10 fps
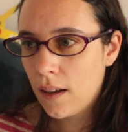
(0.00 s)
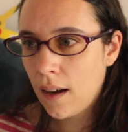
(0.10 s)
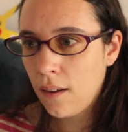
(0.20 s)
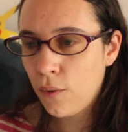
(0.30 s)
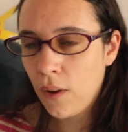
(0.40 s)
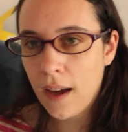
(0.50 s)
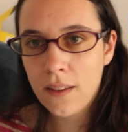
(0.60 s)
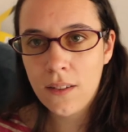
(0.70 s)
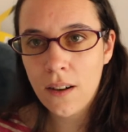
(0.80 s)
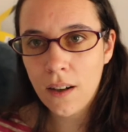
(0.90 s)
I
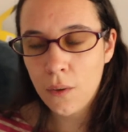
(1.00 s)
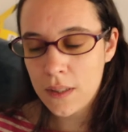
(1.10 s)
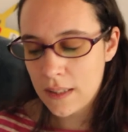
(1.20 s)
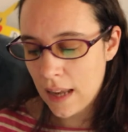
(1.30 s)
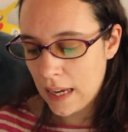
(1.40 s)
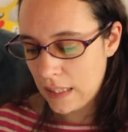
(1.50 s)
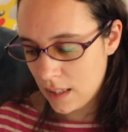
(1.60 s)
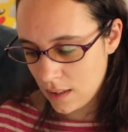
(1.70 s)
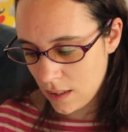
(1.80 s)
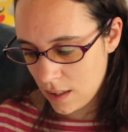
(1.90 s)
started with
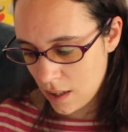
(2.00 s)
hating this